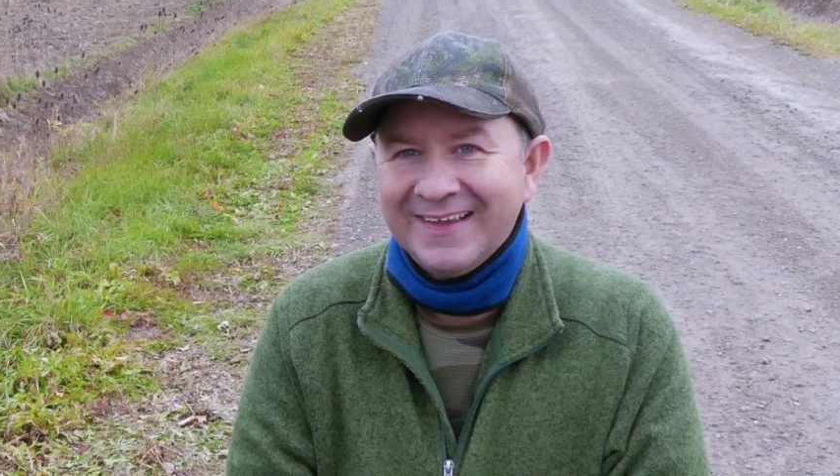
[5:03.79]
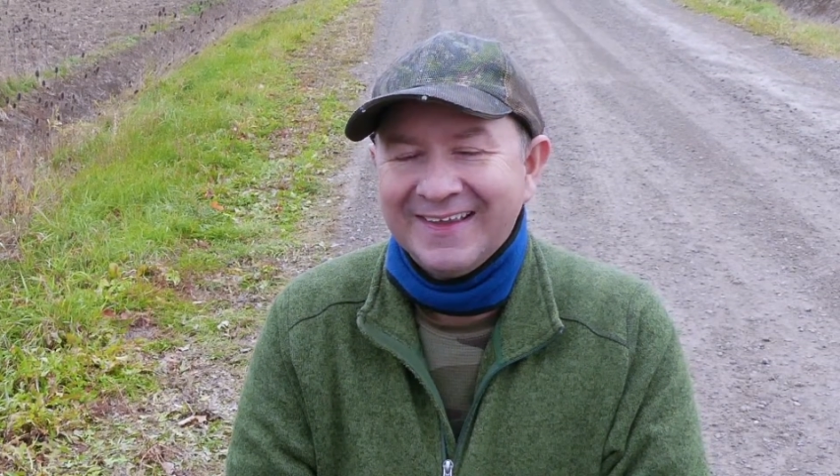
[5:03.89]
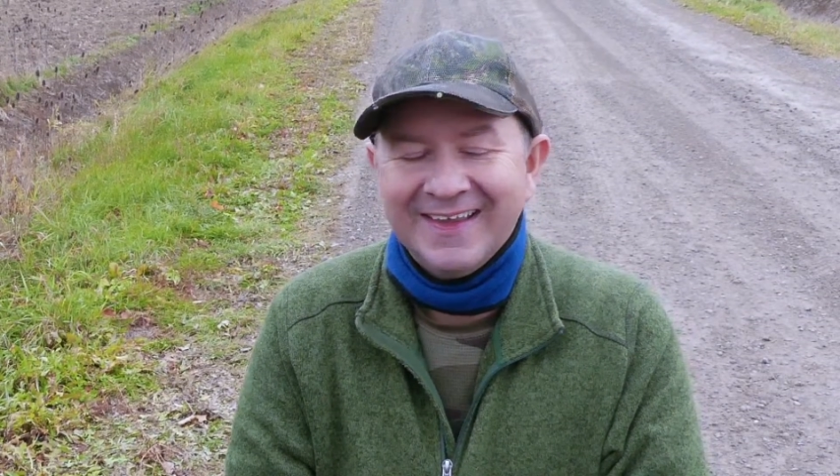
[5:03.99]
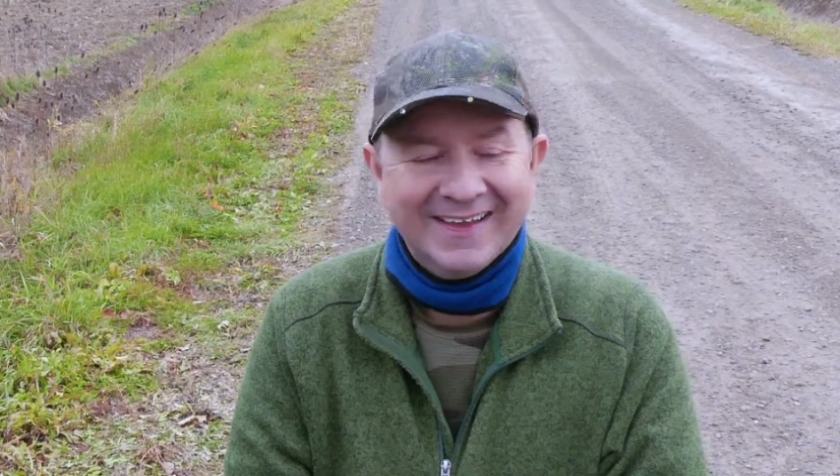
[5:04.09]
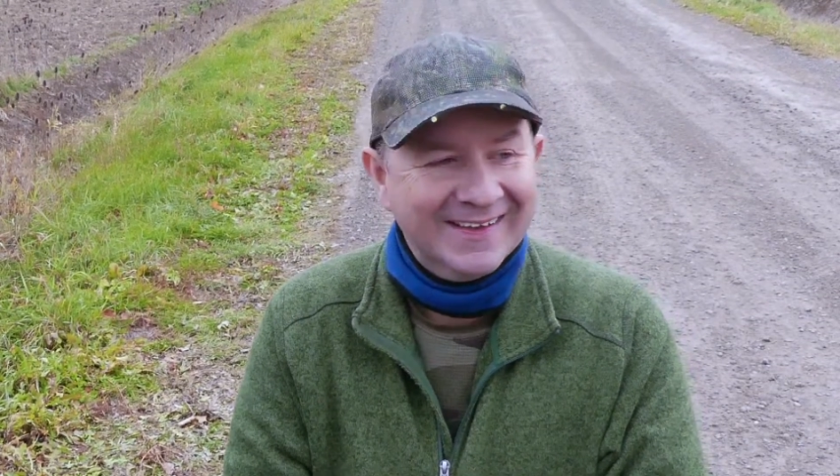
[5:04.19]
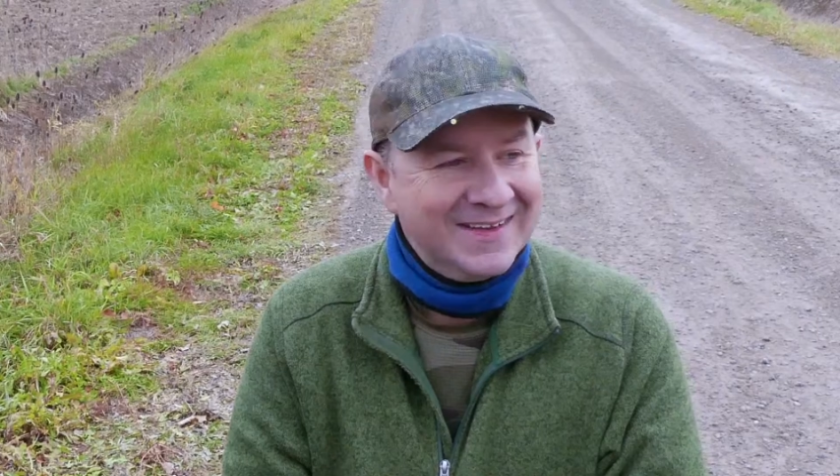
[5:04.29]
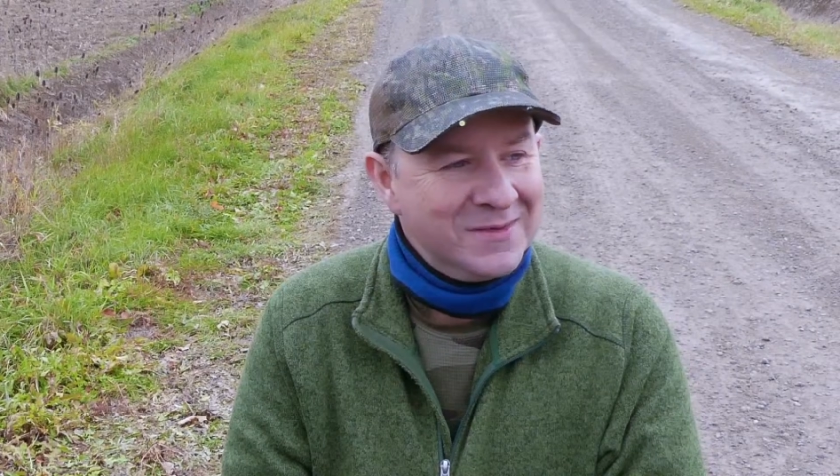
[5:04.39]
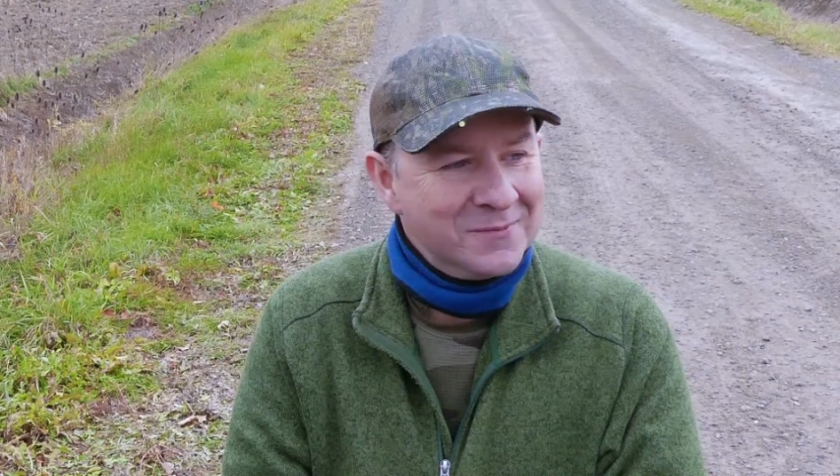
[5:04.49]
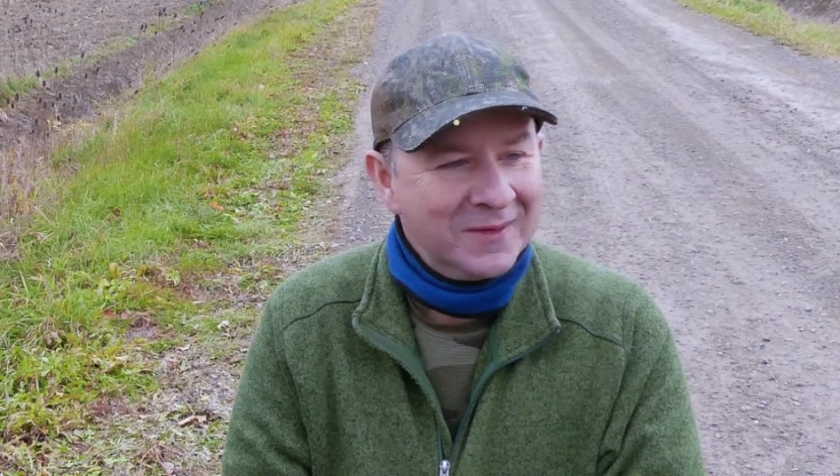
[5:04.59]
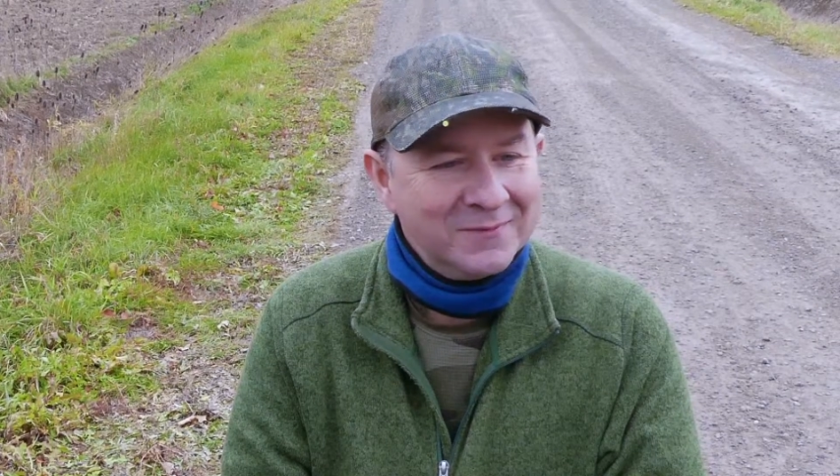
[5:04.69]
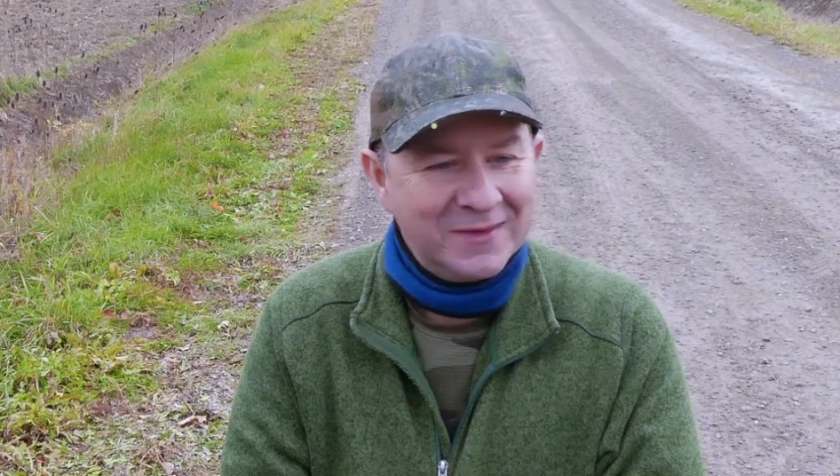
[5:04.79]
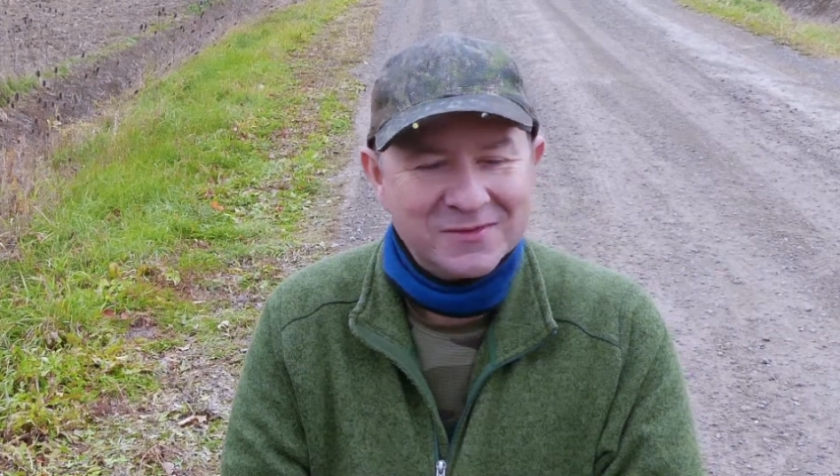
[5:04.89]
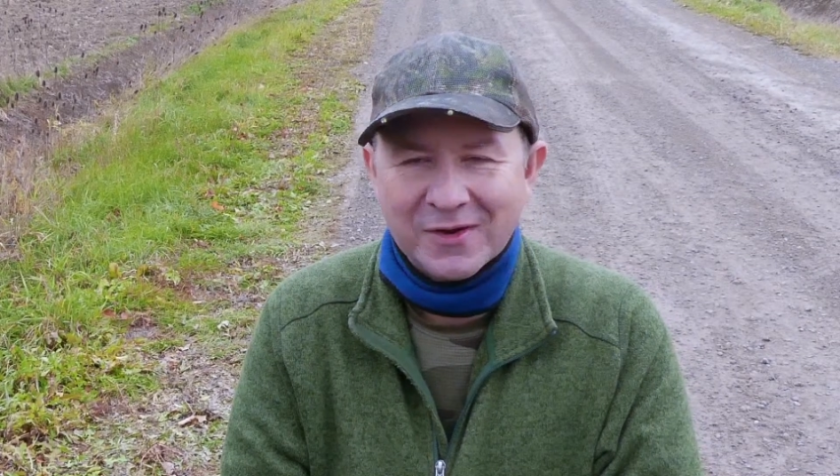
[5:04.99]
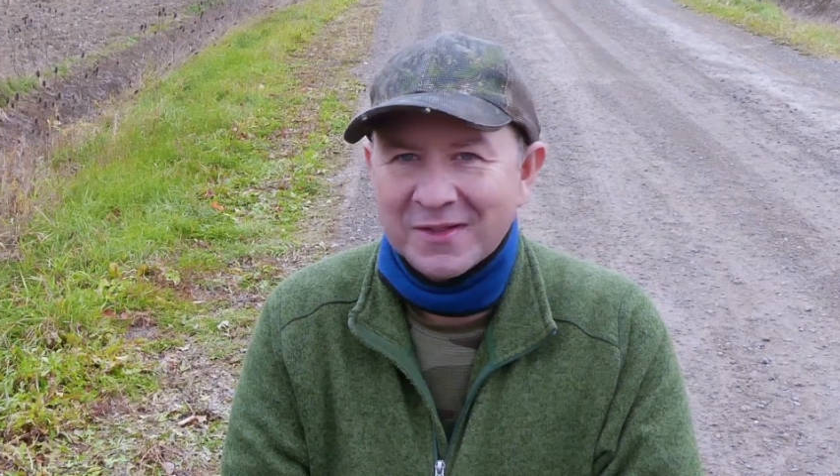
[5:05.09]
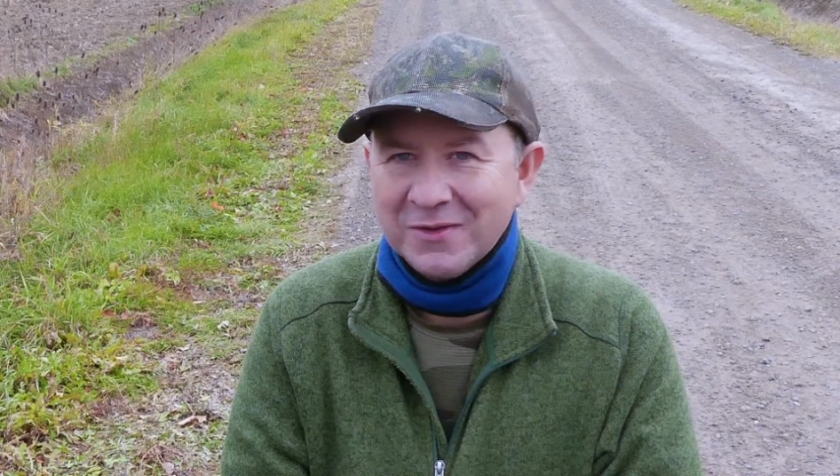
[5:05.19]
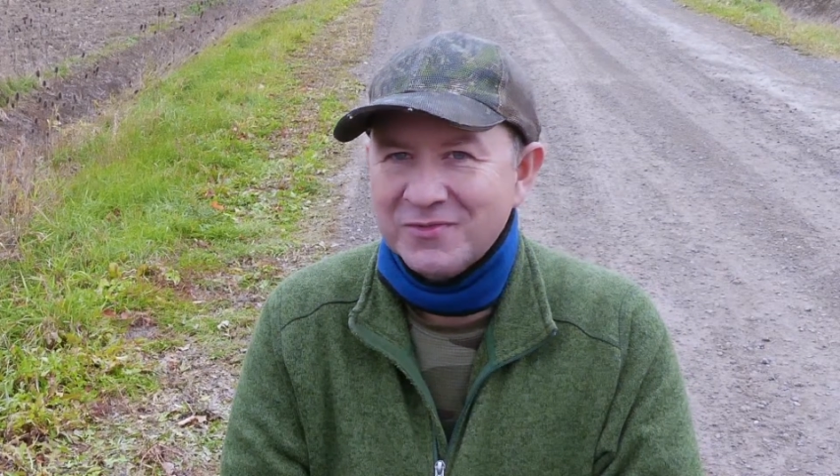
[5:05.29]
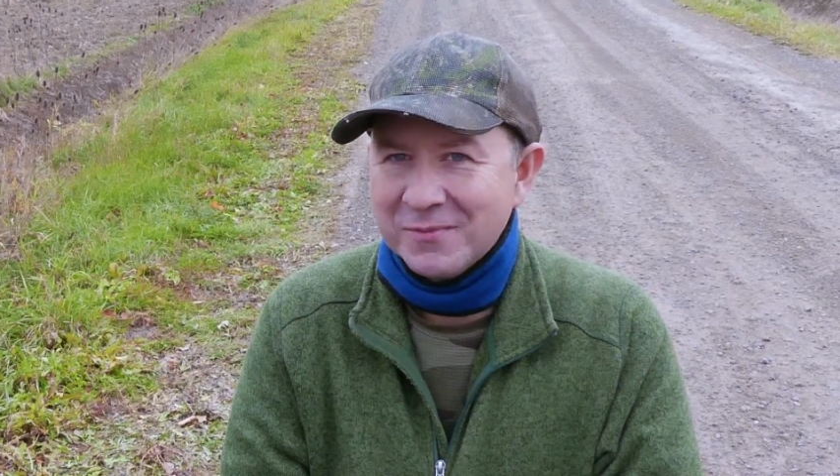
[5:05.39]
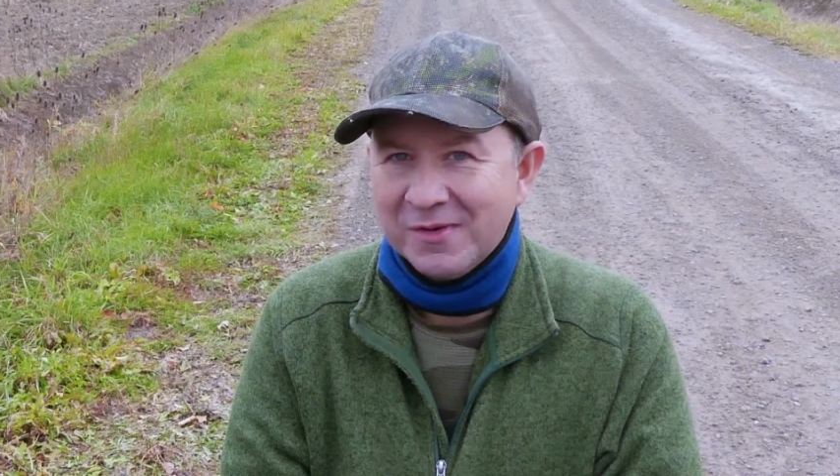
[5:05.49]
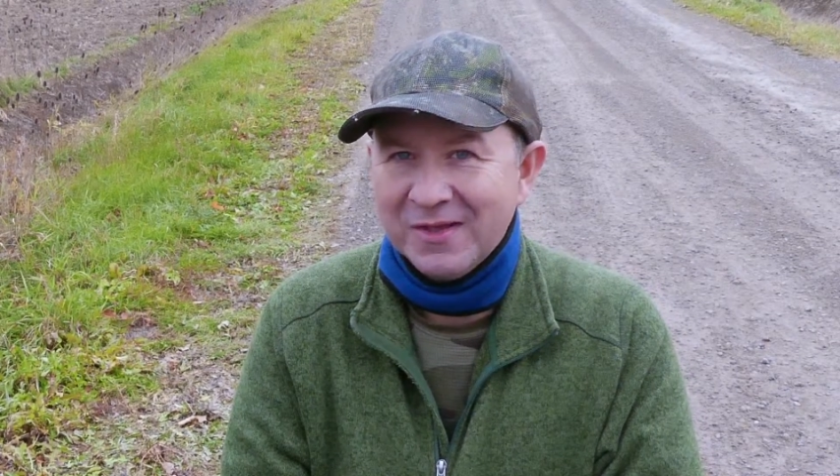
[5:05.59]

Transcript: Yeah. We're going to uh, try to go somewhere